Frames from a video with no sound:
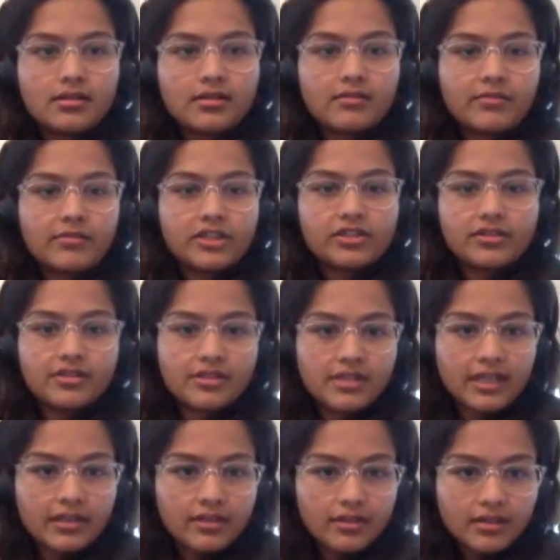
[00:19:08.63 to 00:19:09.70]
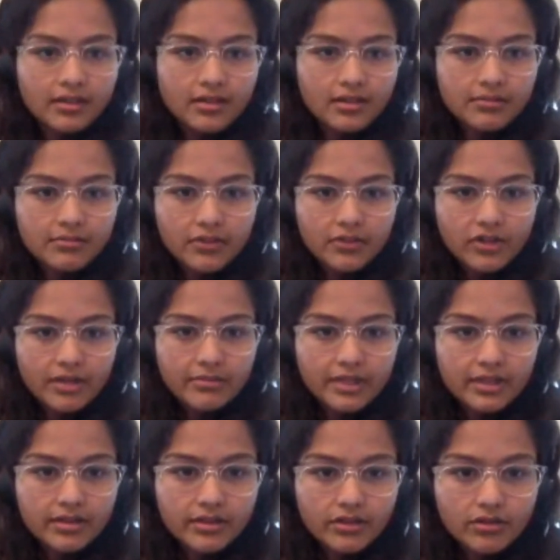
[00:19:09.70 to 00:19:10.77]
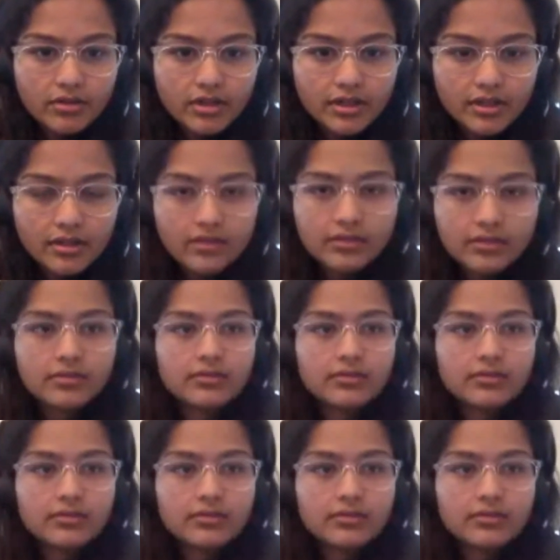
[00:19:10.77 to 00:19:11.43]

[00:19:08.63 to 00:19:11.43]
Give me just a second. I'm grabbing the URL.